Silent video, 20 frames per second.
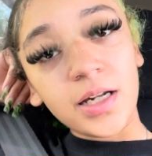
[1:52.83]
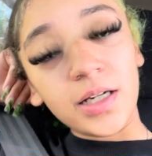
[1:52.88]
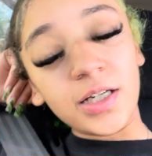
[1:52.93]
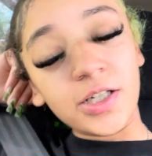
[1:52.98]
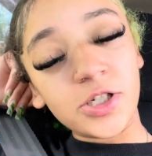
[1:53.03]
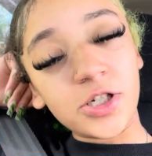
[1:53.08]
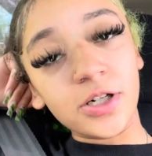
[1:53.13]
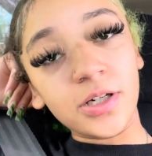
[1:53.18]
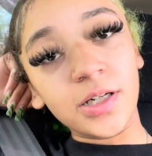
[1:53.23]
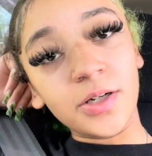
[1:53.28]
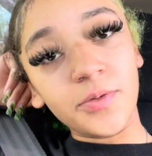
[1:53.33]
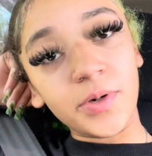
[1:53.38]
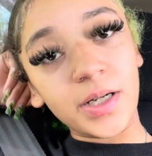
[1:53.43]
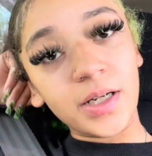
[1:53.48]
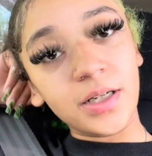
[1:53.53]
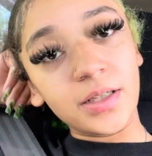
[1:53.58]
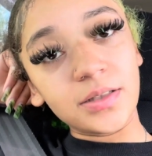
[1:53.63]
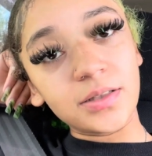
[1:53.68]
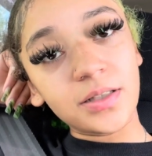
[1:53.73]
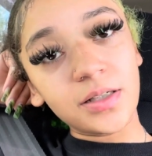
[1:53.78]
the journey would
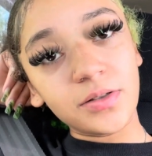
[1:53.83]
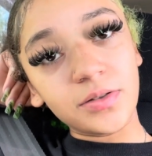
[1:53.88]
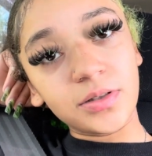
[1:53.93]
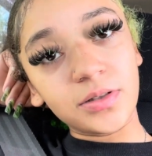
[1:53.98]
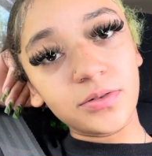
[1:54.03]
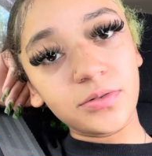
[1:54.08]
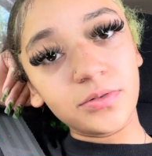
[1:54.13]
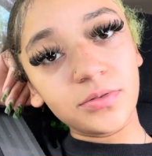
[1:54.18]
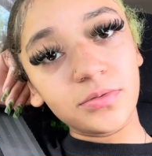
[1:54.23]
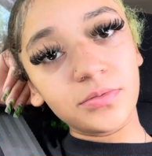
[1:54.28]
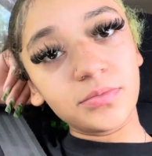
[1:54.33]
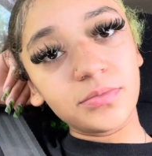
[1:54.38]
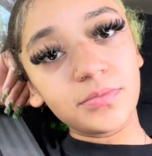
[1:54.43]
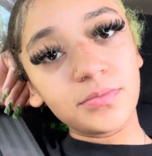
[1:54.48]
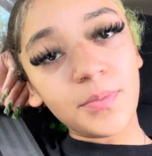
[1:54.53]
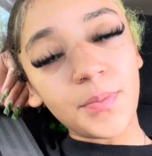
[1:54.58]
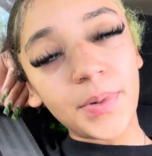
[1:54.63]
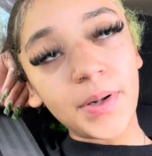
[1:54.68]
end so soon.